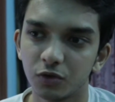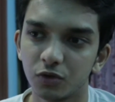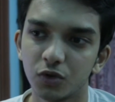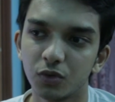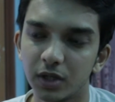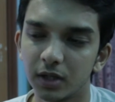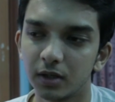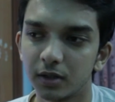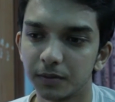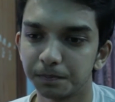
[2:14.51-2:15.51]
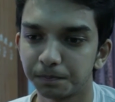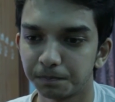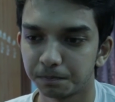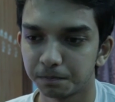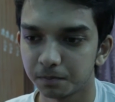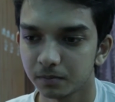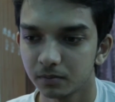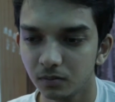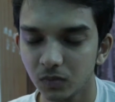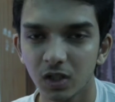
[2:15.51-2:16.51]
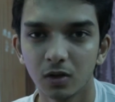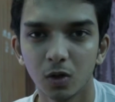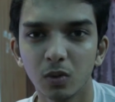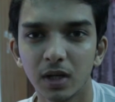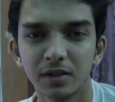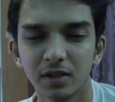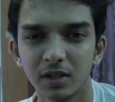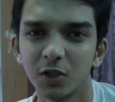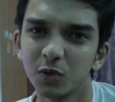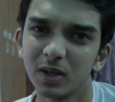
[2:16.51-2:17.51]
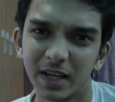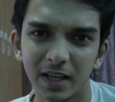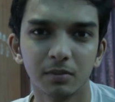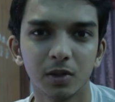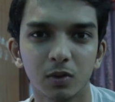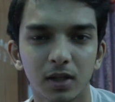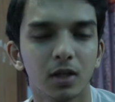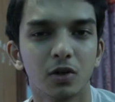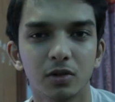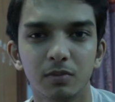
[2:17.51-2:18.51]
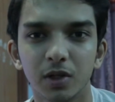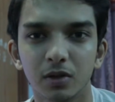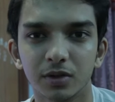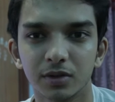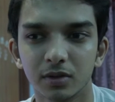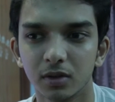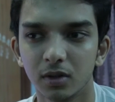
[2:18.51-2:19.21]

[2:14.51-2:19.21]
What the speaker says: shooting low light, it will help you a lot, because